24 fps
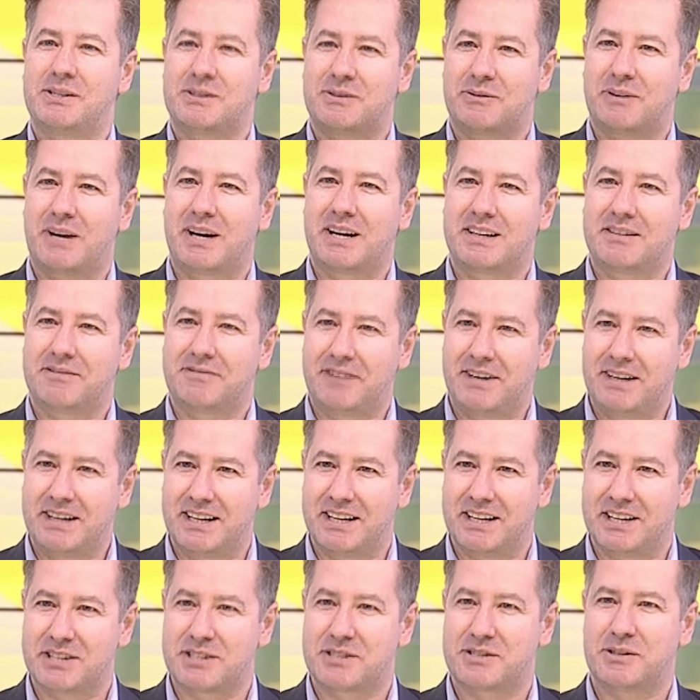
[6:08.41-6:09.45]
is already
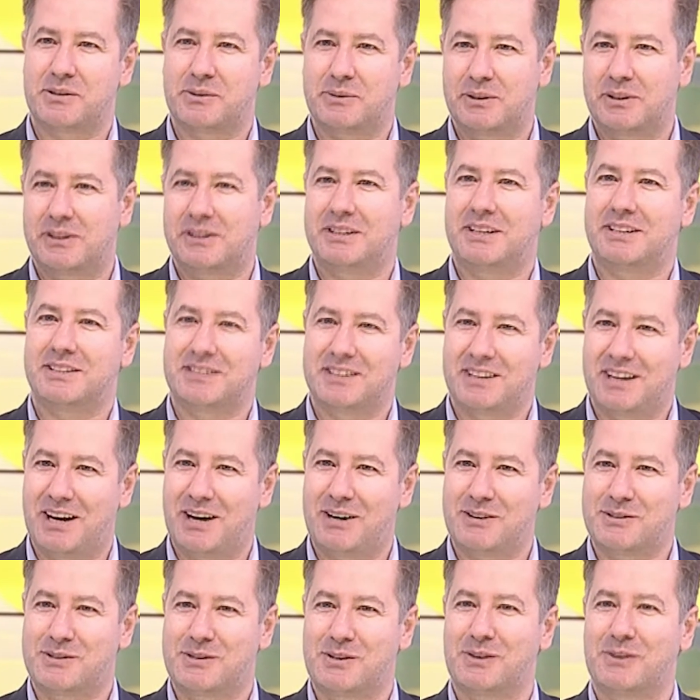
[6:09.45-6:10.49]
finished, so we are not
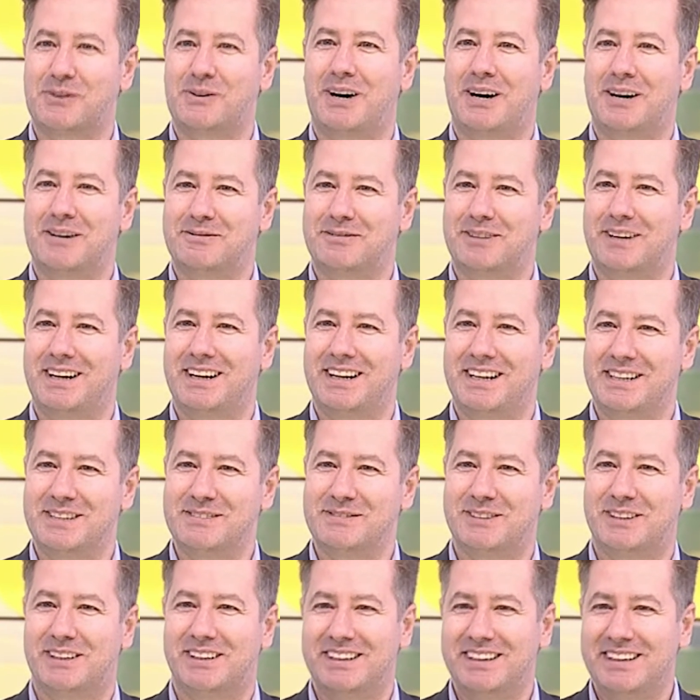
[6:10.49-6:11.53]
allowed to qualify
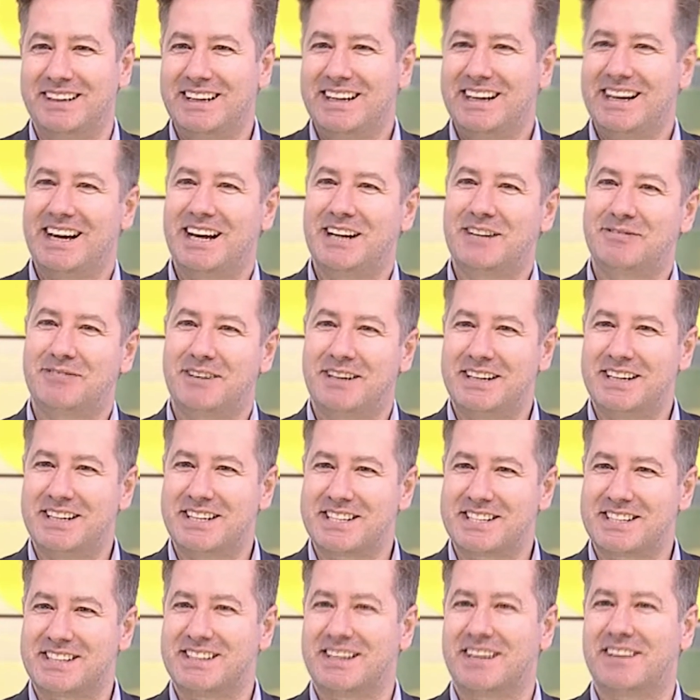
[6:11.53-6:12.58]
anymore. It
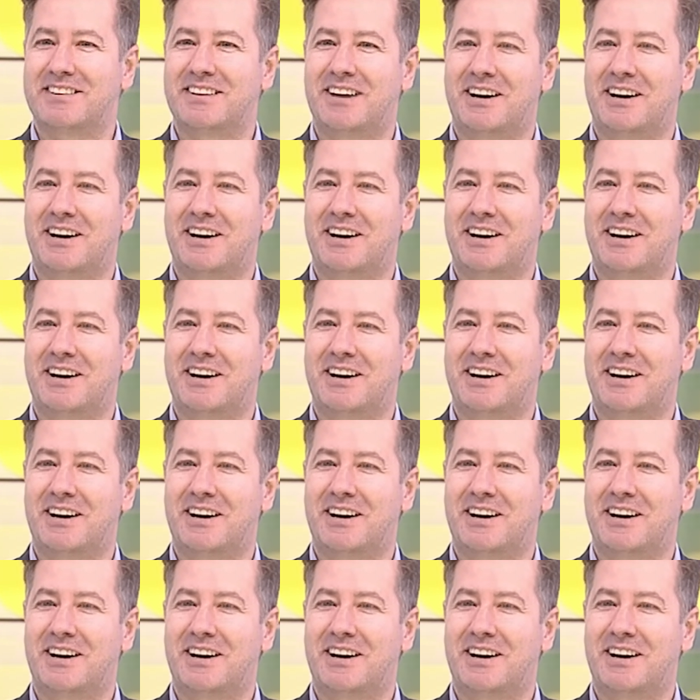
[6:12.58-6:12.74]
finished